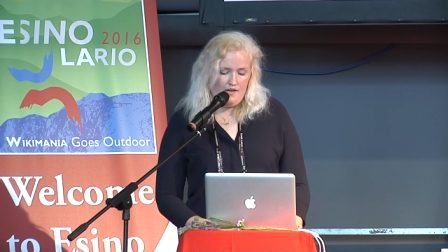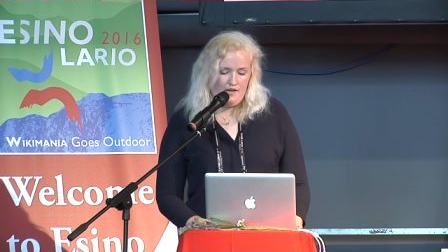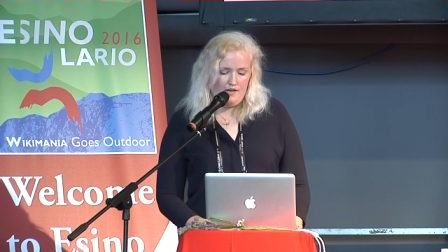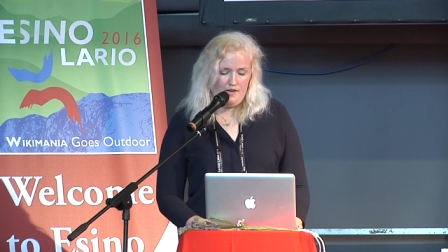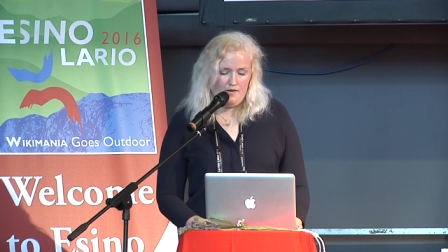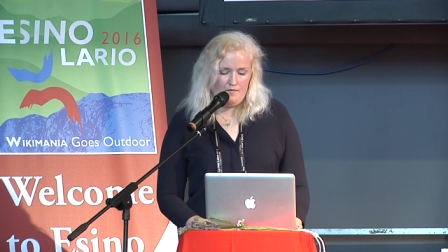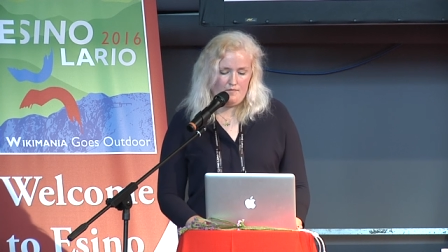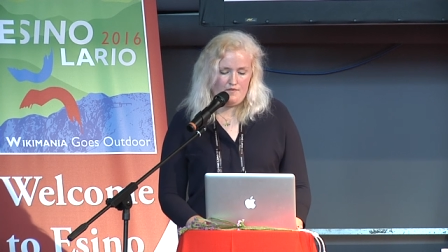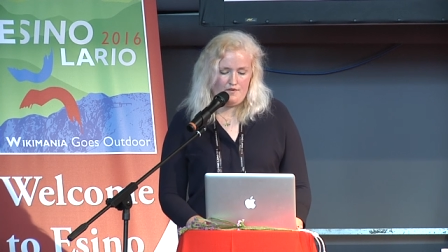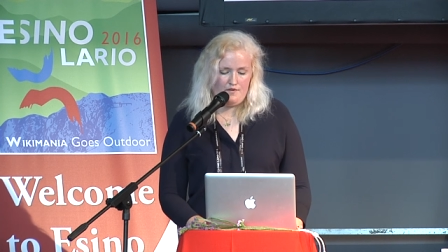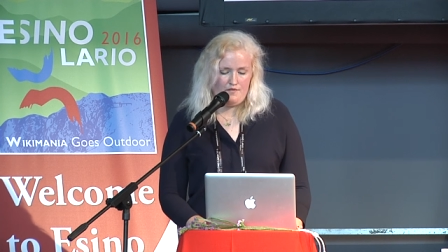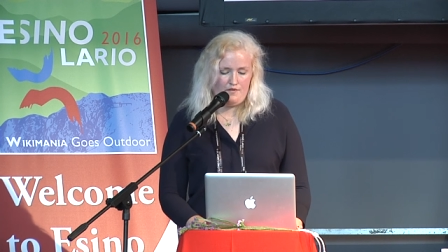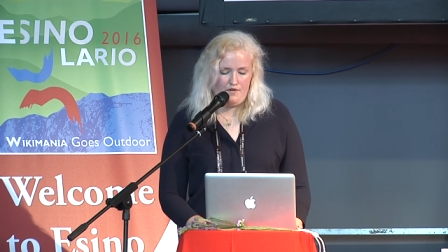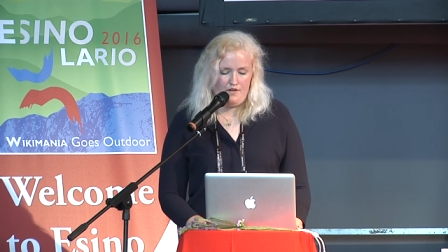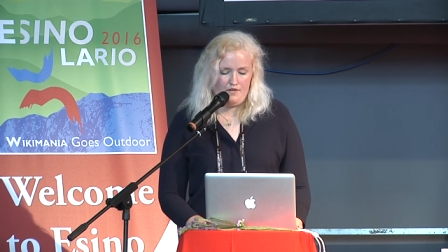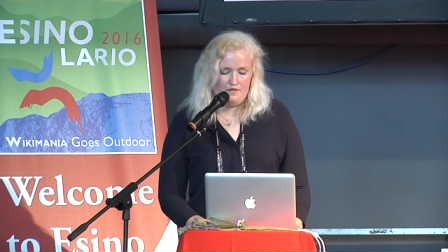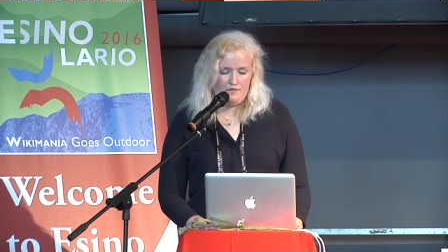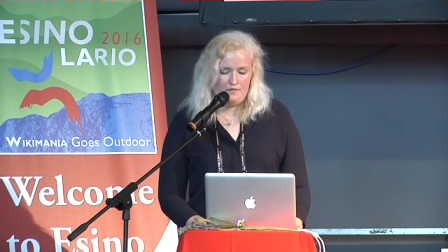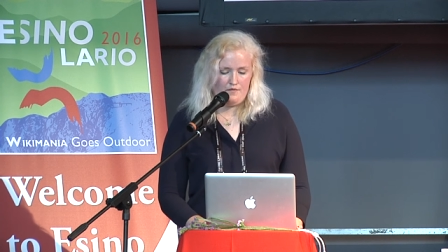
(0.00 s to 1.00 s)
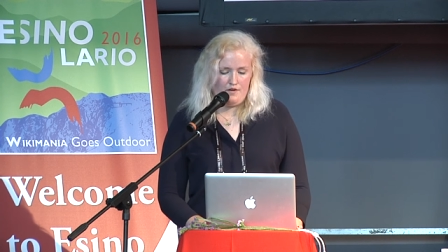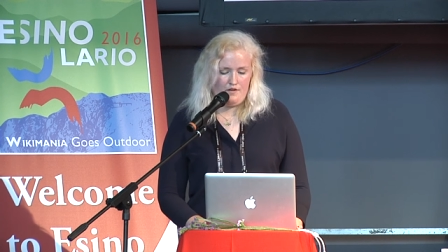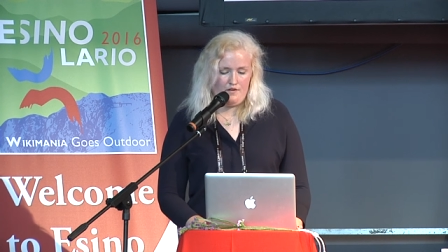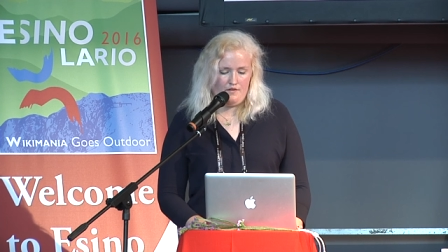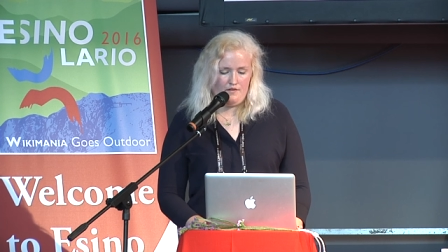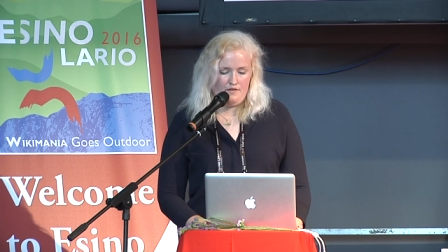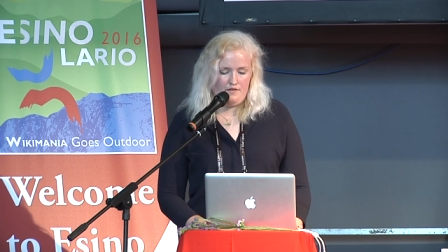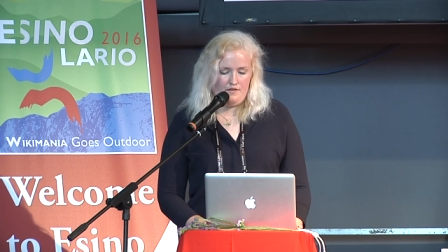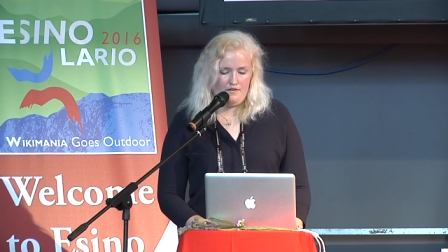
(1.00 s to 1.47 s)
The first
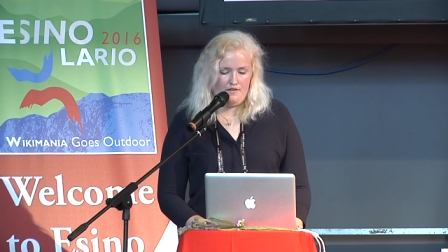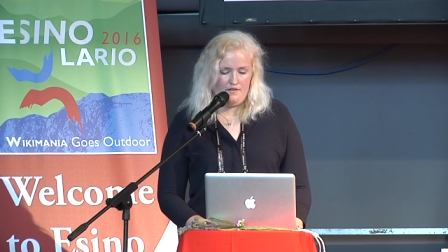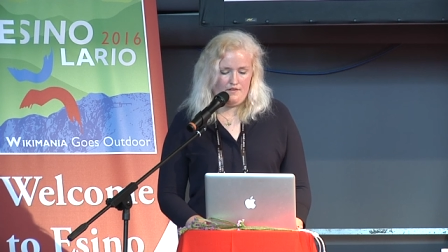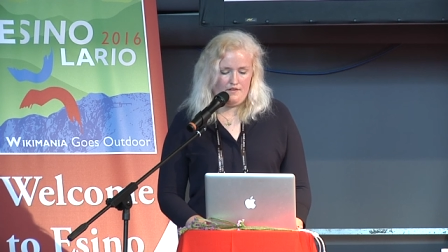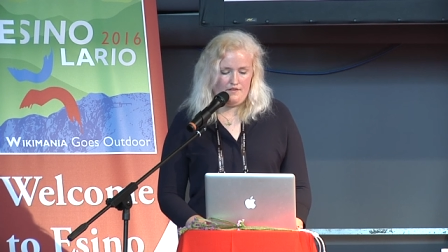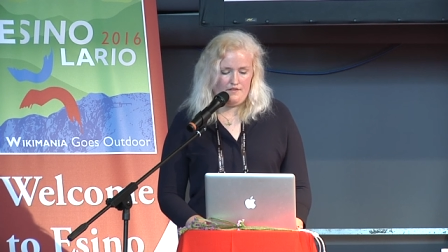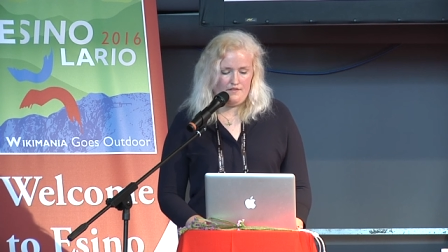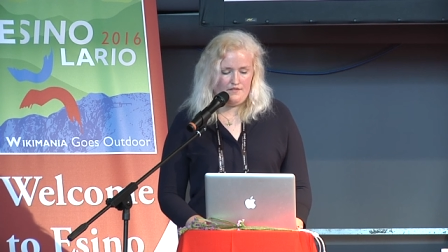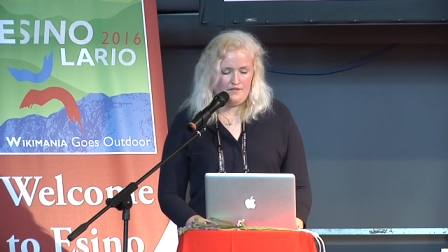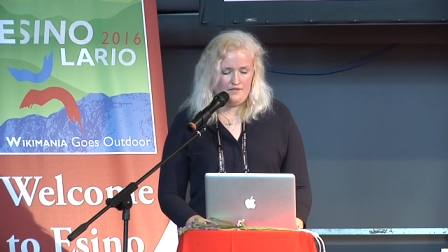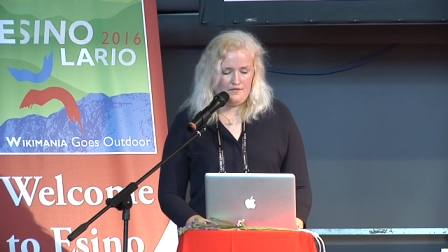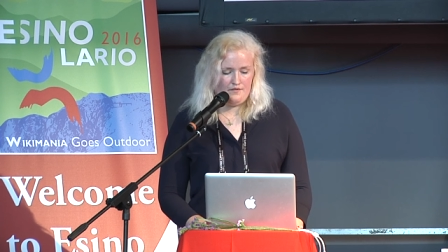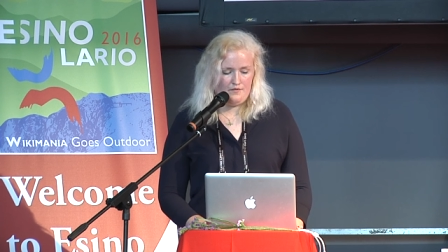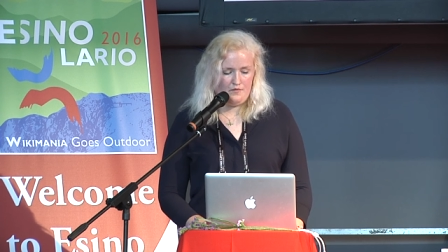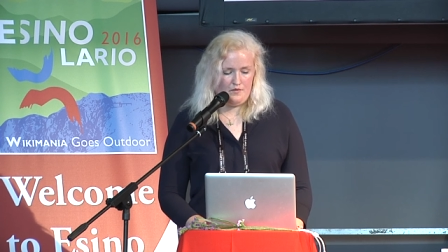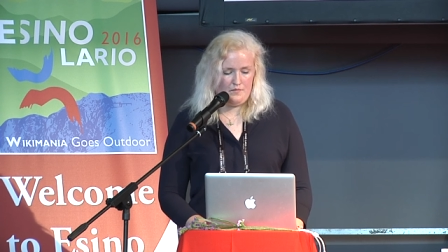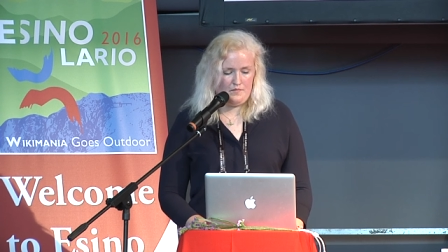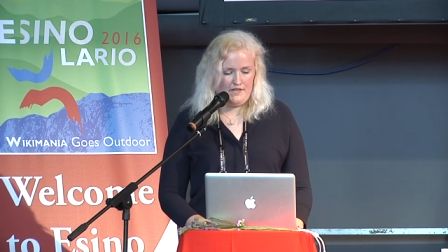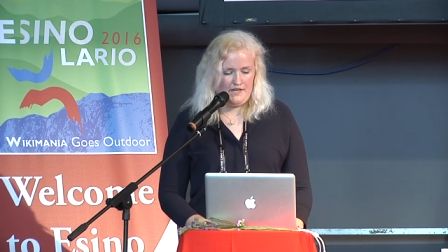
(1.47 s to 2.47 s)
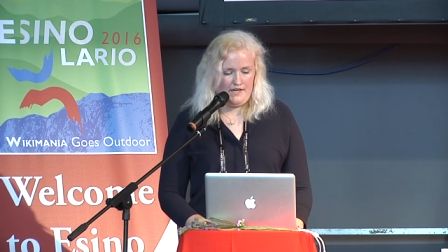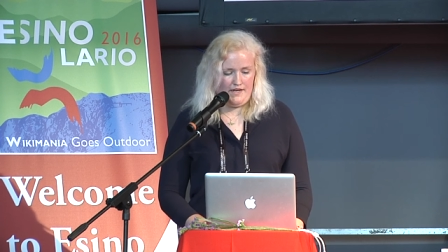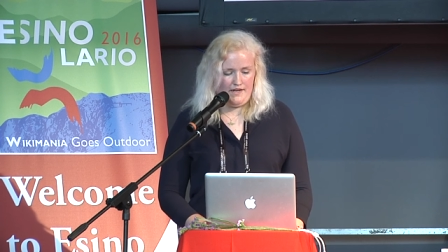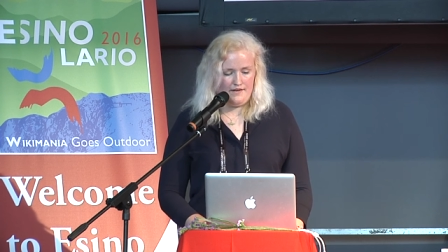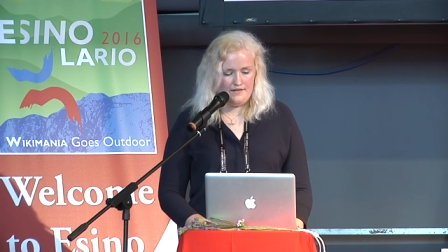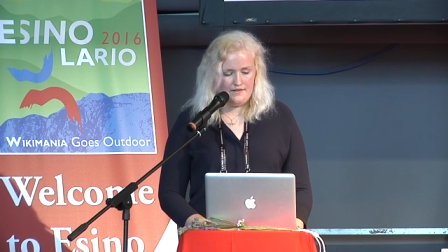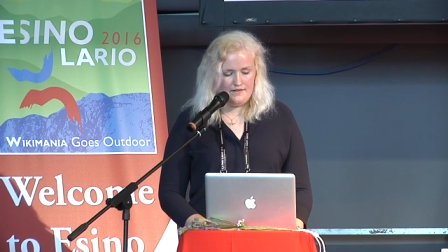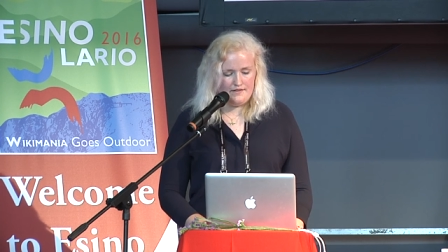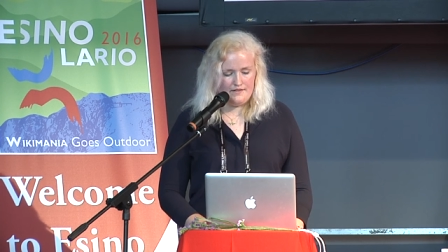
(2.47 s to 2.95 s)
one is Women
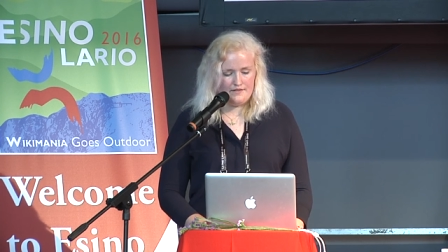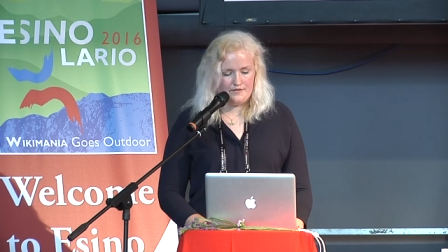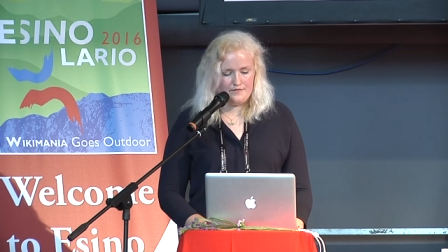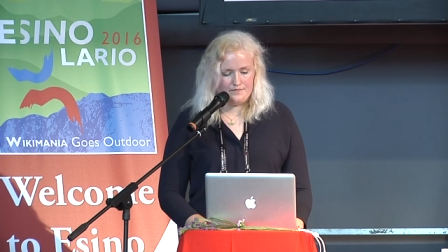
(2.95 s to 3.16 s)
Edit,